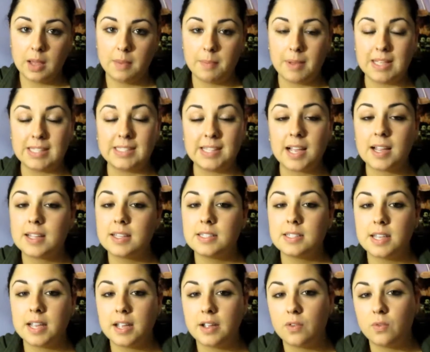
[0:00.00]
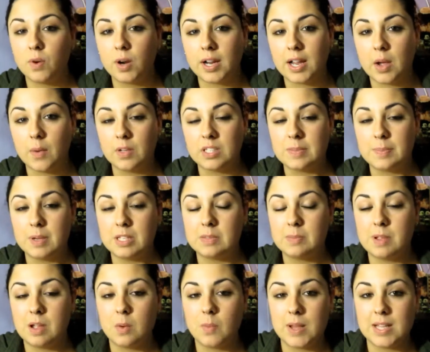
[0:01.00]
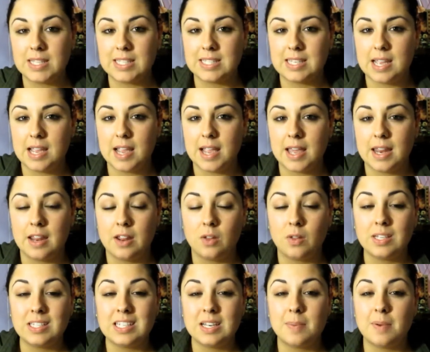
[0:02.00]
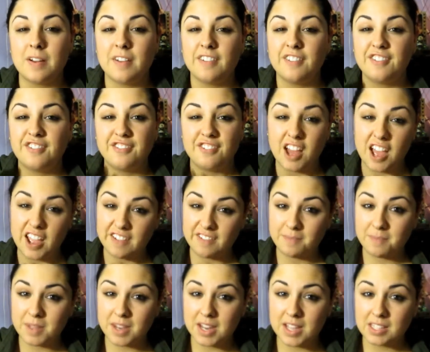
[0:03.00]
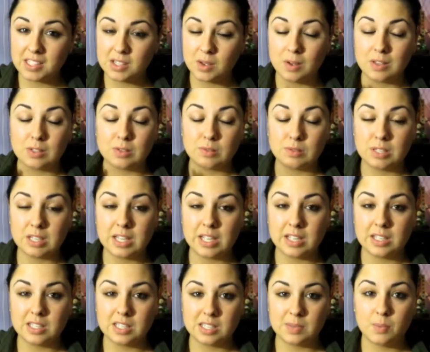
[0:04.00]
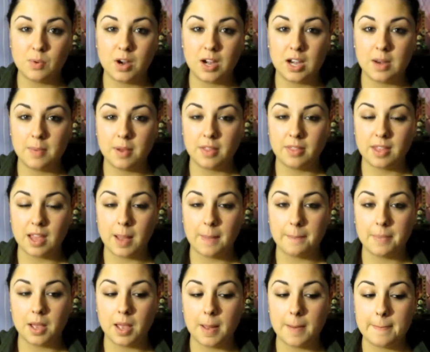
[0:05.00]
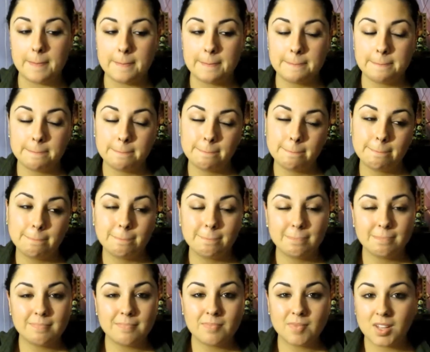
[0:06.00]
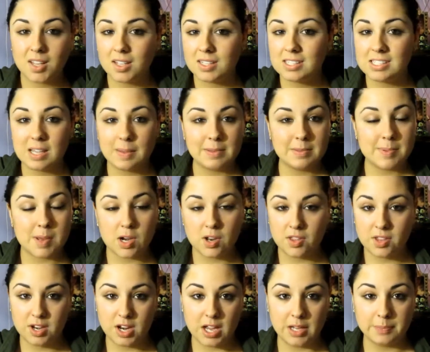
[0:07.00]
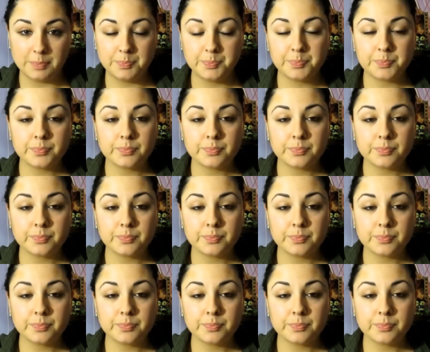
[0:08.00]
my second day of workout was supposed to be on Wednesday and I only did about five minutes so I was really disappointed about that but some is better than none